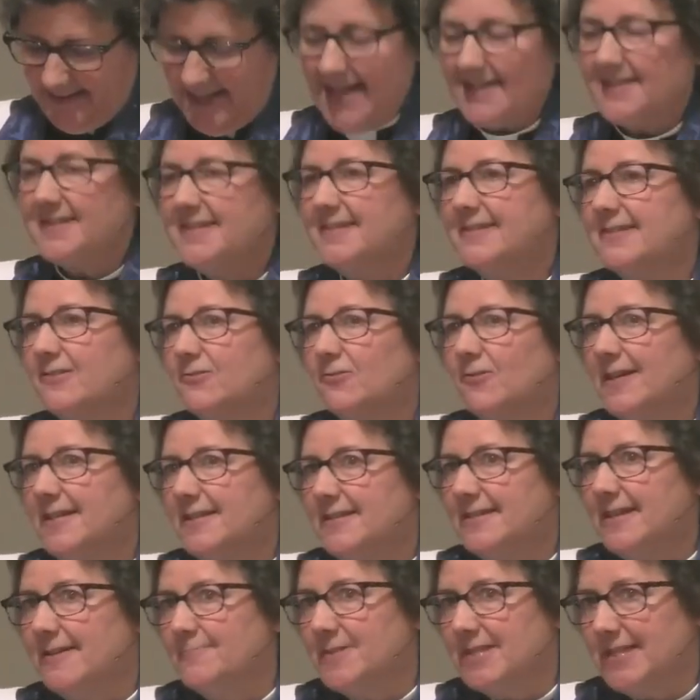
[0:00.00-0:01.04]
That is a
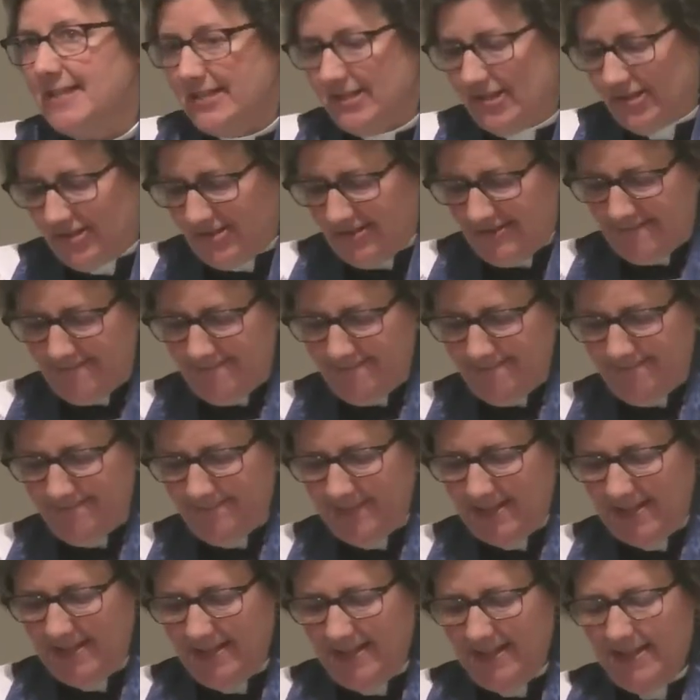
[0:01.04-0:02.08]
great temptation,
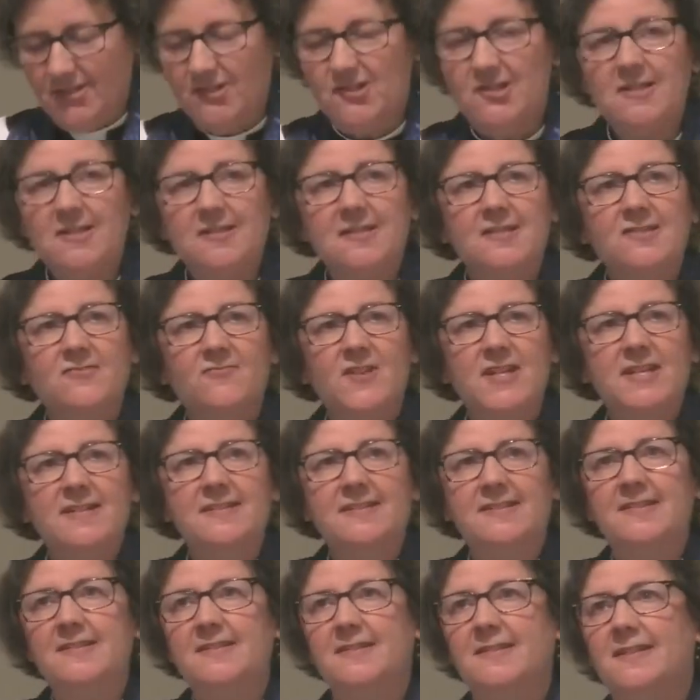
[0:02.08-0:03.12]
and Jesus
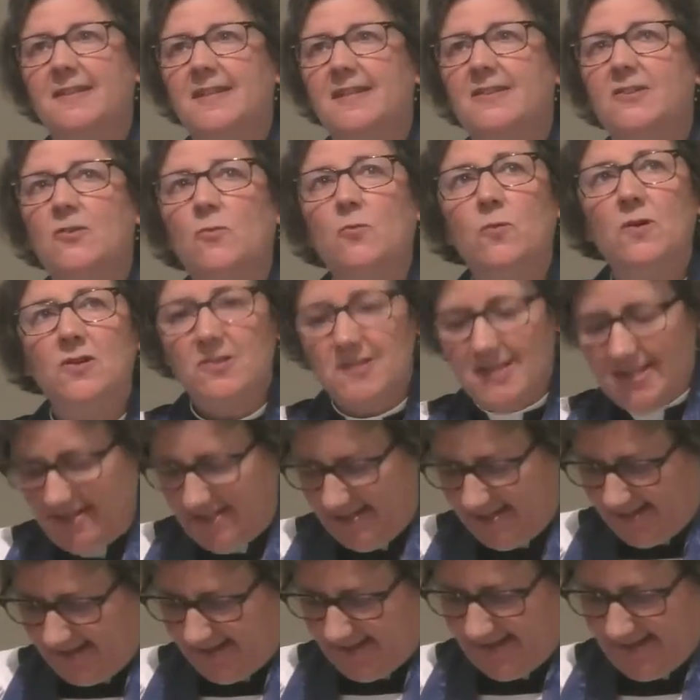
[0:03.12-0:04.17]
faced it in the
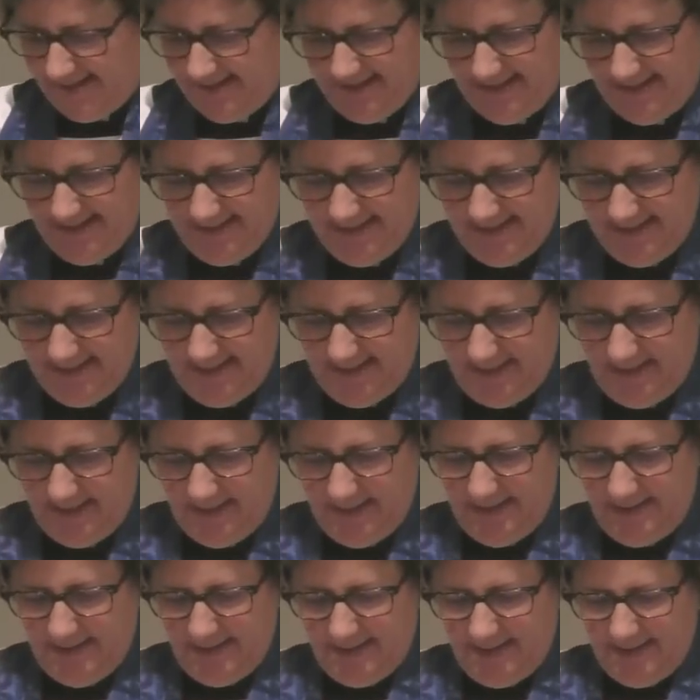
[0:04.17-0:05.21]
wilderness.
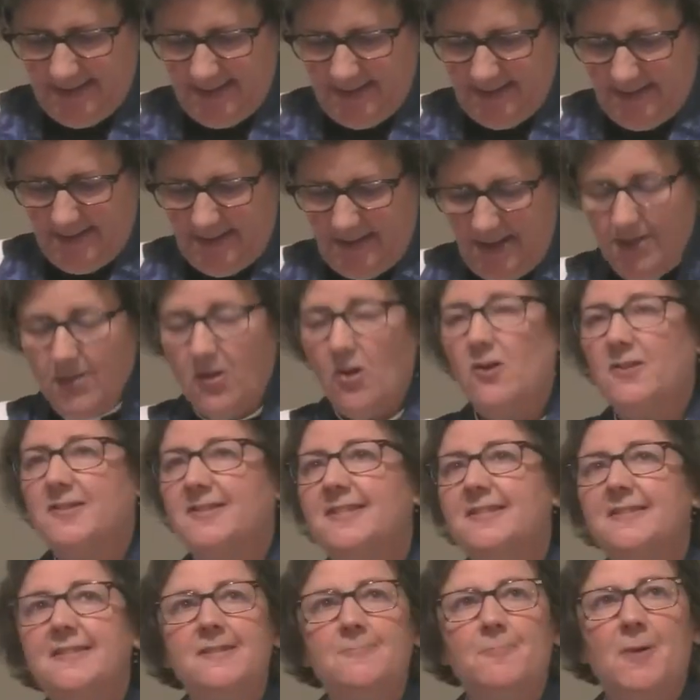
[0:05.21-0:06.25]
A lot
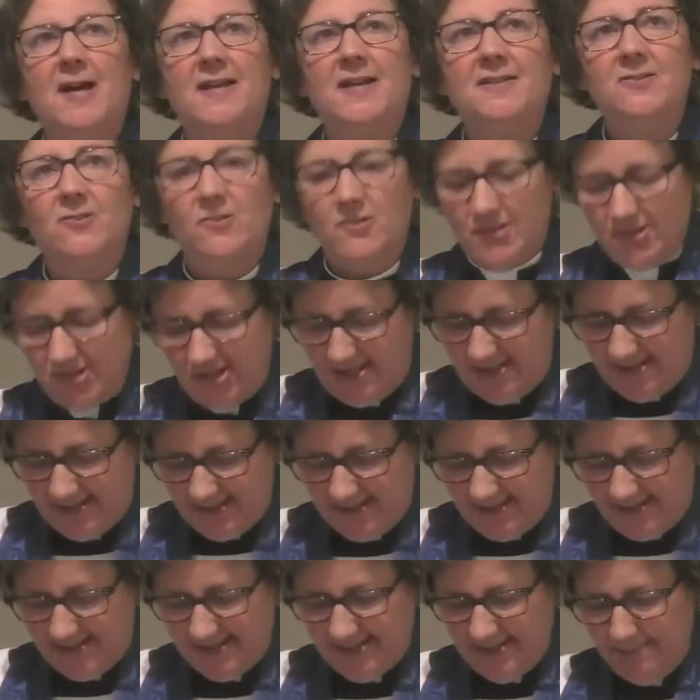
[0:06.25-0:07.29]
did depend on
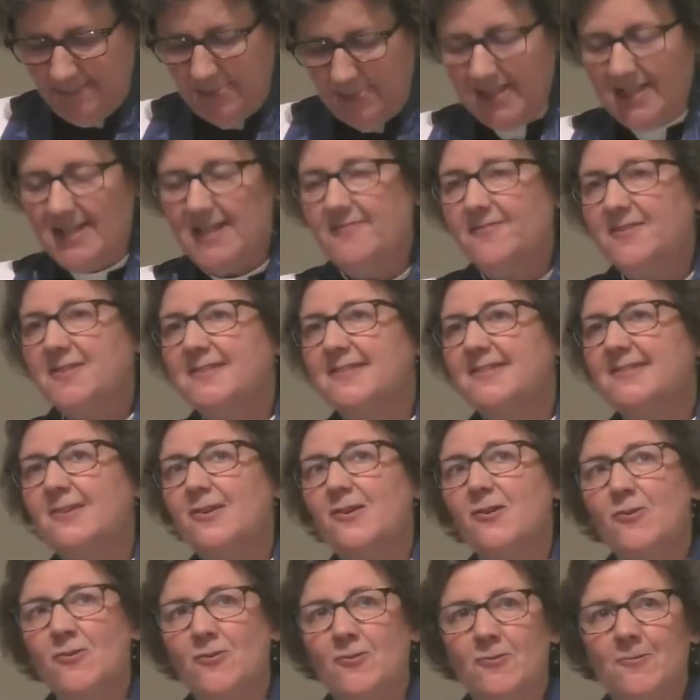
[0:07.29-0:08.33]
Jesus, but even
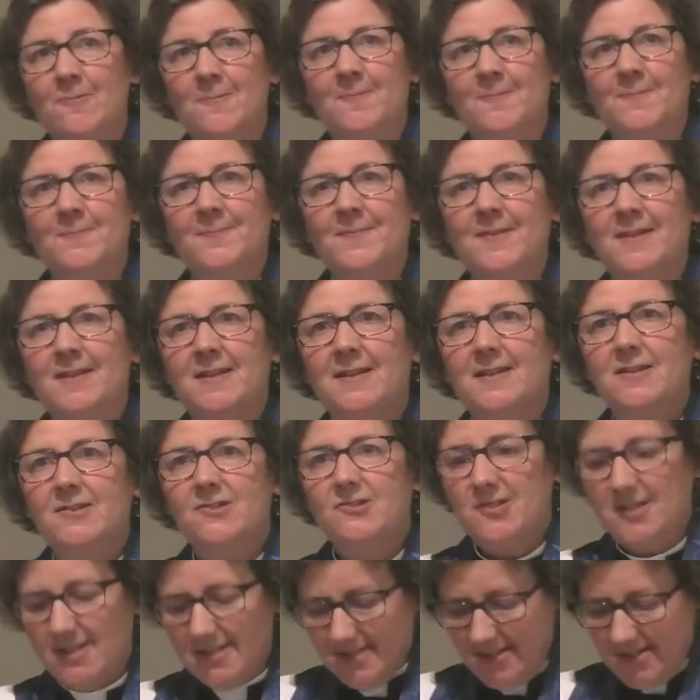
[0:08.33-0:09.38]
so,
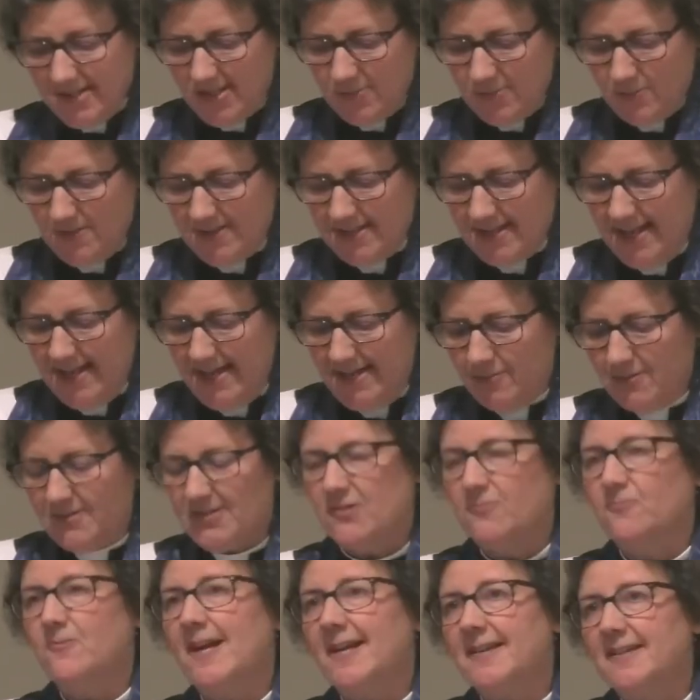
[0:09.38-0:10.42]
Jesus was able
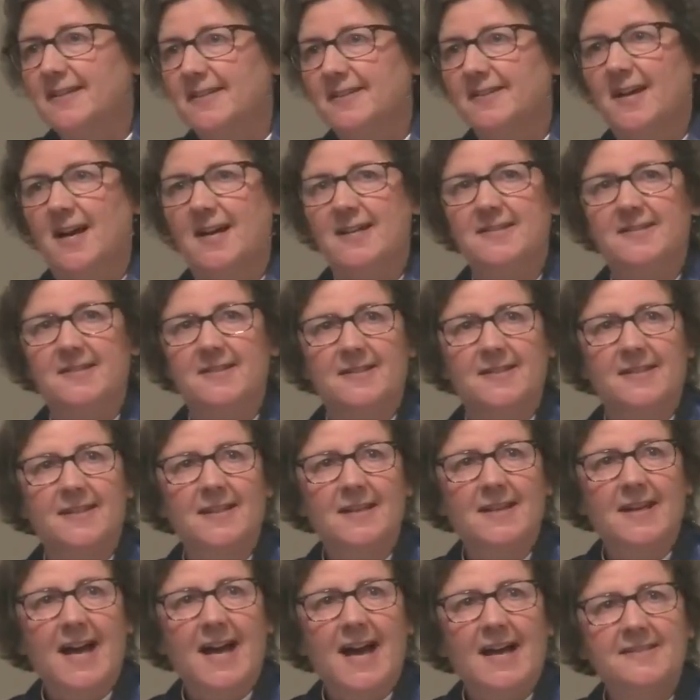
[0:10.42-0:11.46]
to recognize it
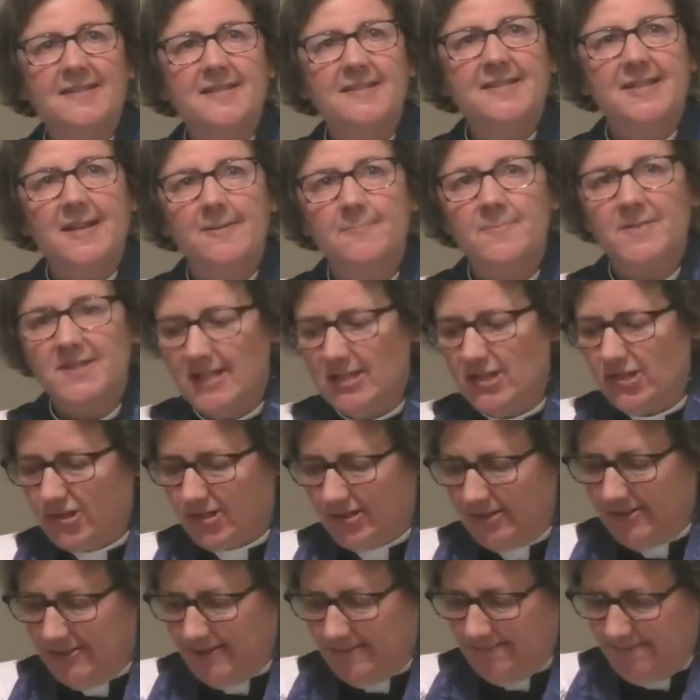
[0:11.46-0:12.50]
as a
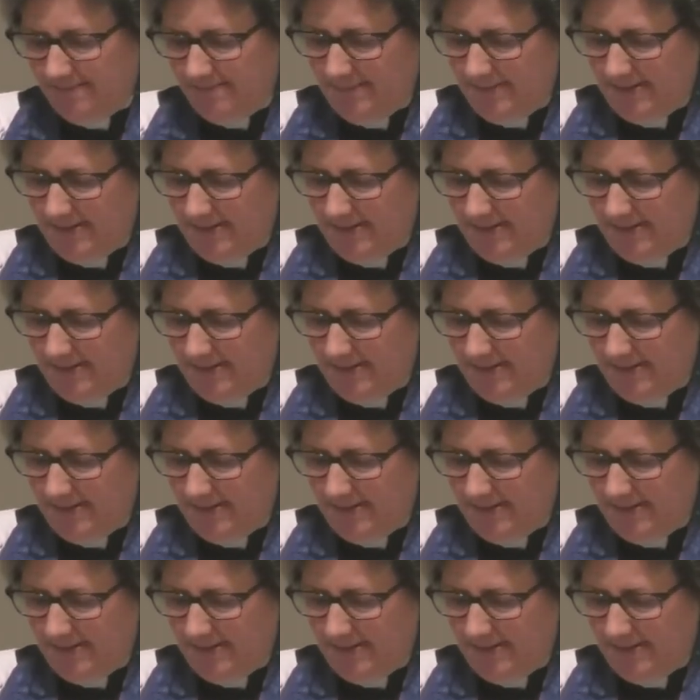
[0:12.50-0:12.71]
temptation.